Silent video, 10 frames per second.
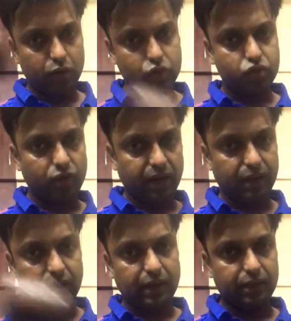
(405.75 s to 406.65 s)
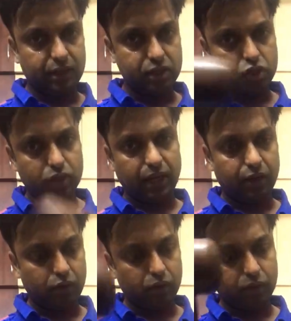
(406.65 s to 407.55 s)
strike it like this, so
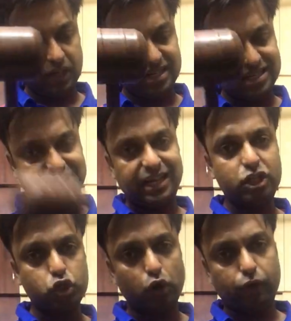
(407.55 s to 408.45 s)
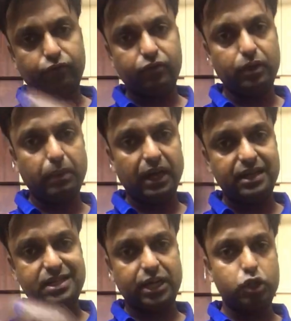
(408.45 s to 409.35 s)
that it skids off, the
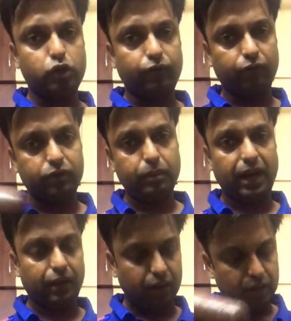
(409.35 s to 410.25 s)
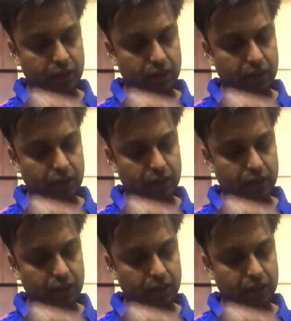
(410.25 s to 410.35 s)
mallet skids off of the bat.